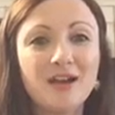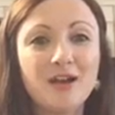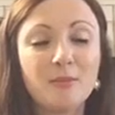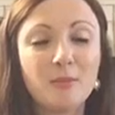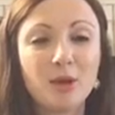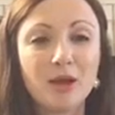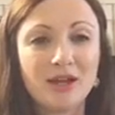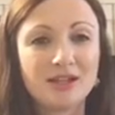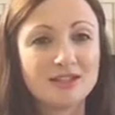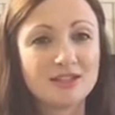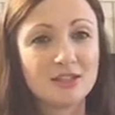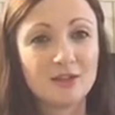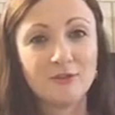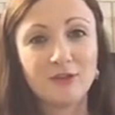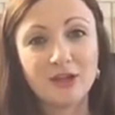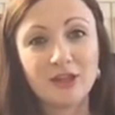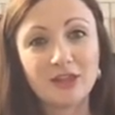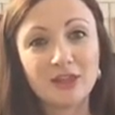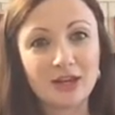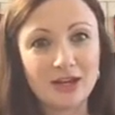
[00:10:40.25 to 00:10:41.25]
or had stuff
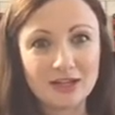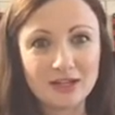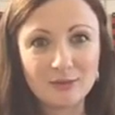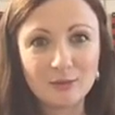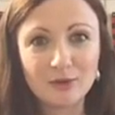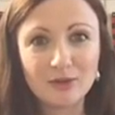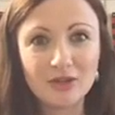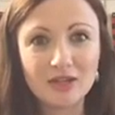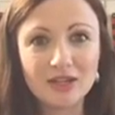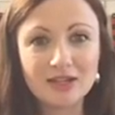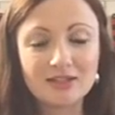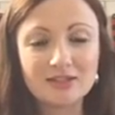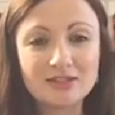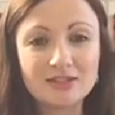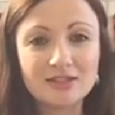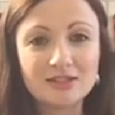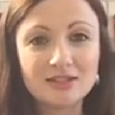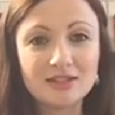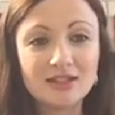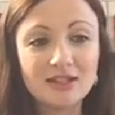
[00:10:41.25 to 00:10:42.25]
in it that I didn't want the kids
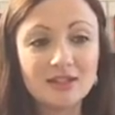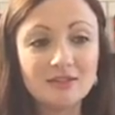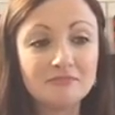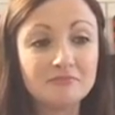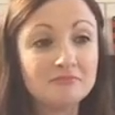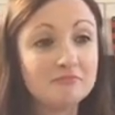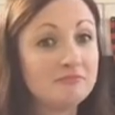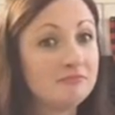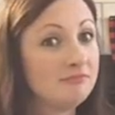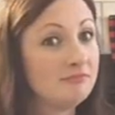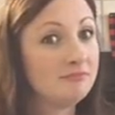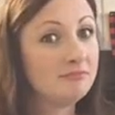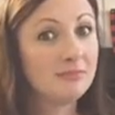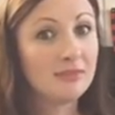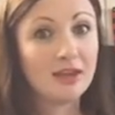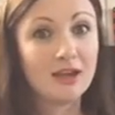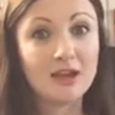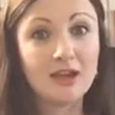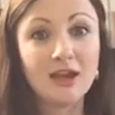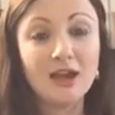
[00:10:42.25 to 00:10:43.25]
to see,
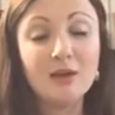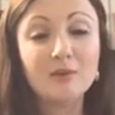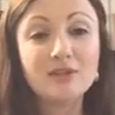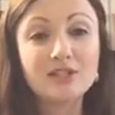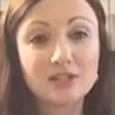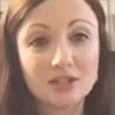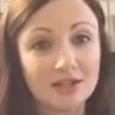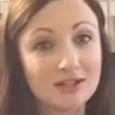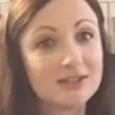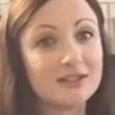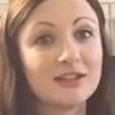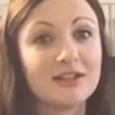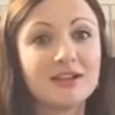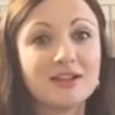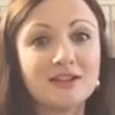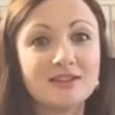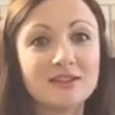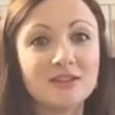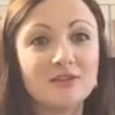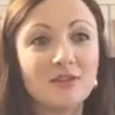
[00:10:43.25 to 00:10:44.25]
I would toss it,
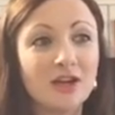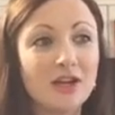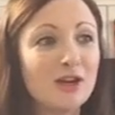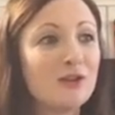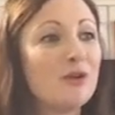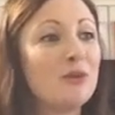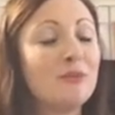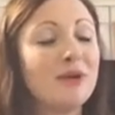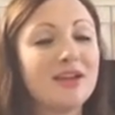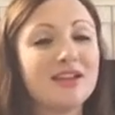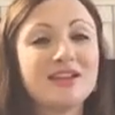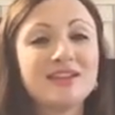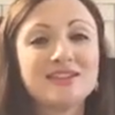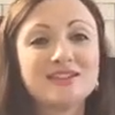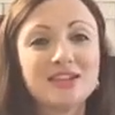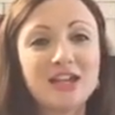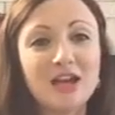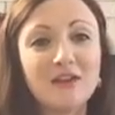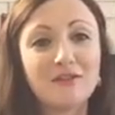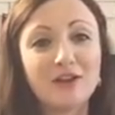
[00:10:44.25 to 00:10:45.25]
because if I didn't want my kids
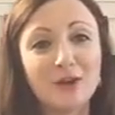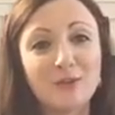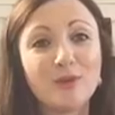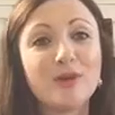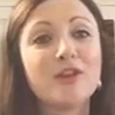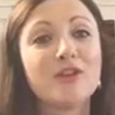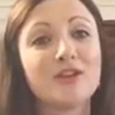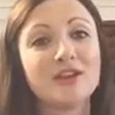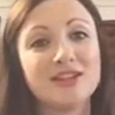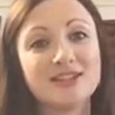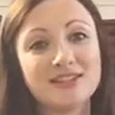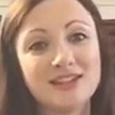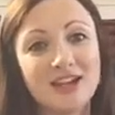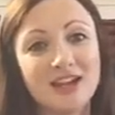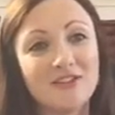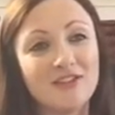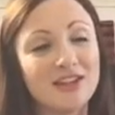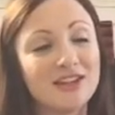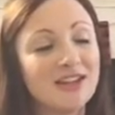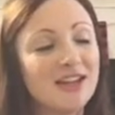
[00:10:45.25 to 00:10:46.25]
to have it, I don't want any other kid to
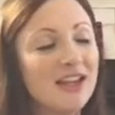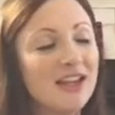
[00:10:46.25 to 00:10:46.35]
have it.